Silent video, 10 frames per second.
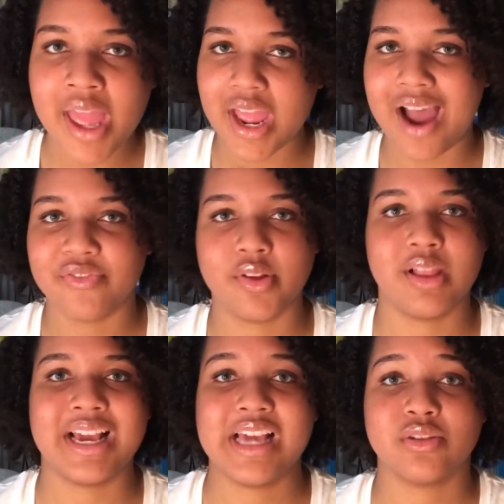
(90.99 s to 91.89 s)
I feel
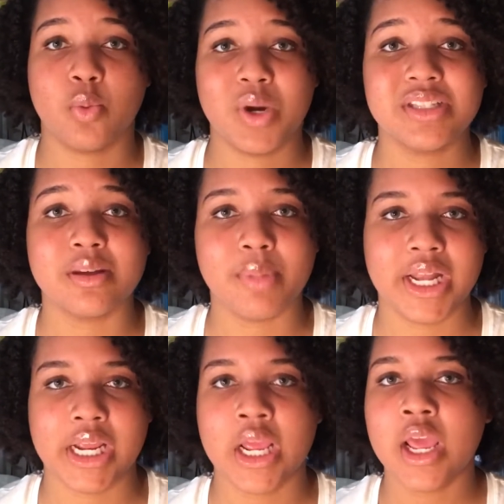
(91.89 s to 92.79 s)
like it's a waste of
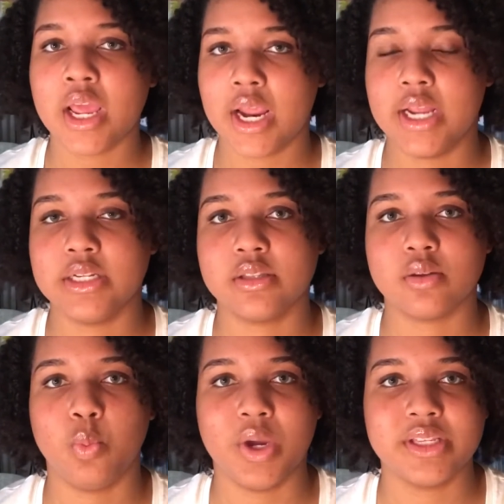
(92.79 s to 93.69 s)
money and it's
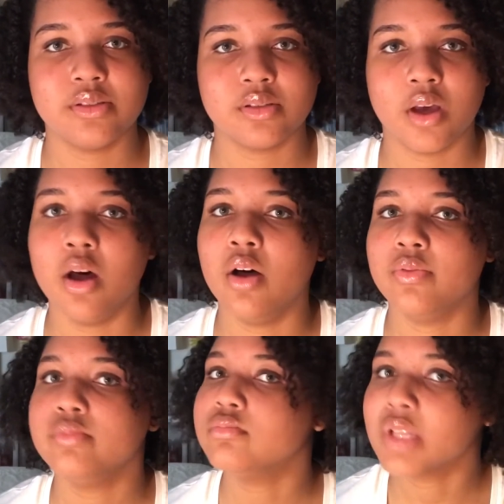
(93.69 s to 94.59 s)
a waste of
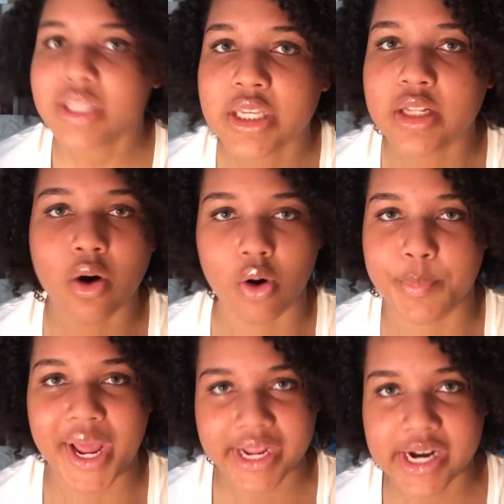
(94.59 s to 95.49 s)
heat on
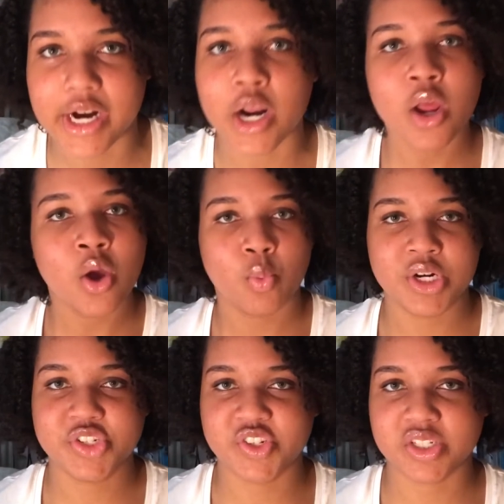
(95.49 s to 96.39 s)
my hair when
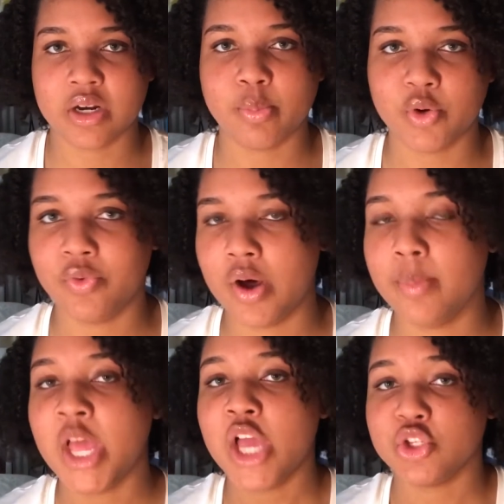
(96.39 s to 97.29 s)
it's just gonna poof up.